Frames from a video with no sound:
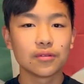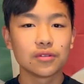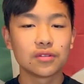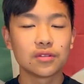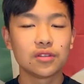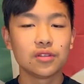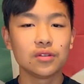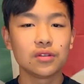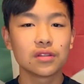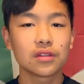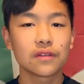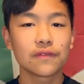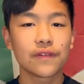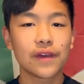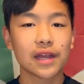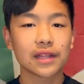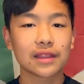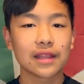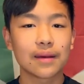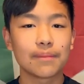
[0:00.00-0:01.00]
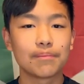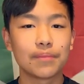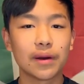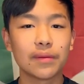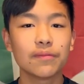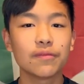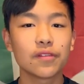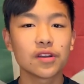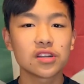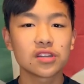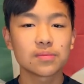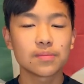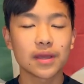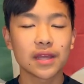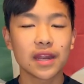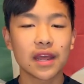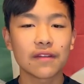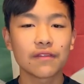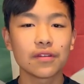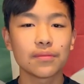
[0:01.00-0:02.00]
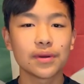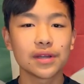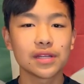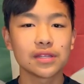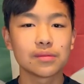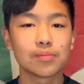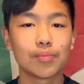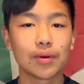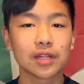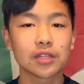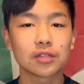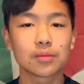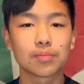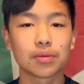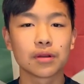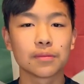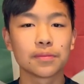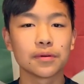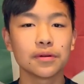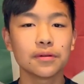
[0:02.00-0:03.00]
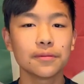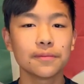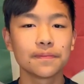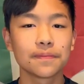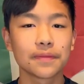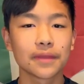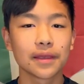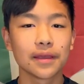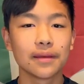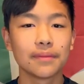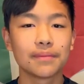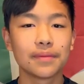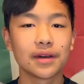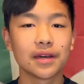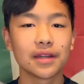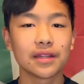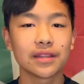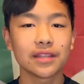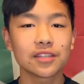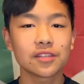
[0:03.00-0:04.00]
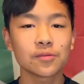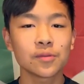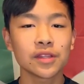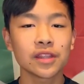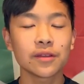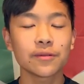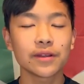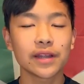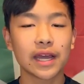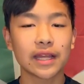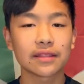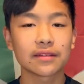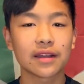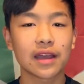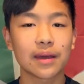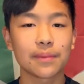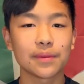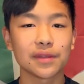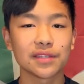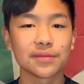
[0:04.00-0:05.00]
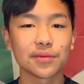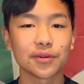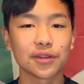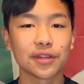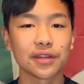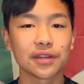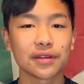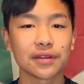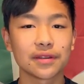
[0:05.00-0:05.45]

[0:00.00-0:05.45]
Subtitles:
due to the fact that Bum Fresh made everybody's butts purple, but this is when they were at their happiest point.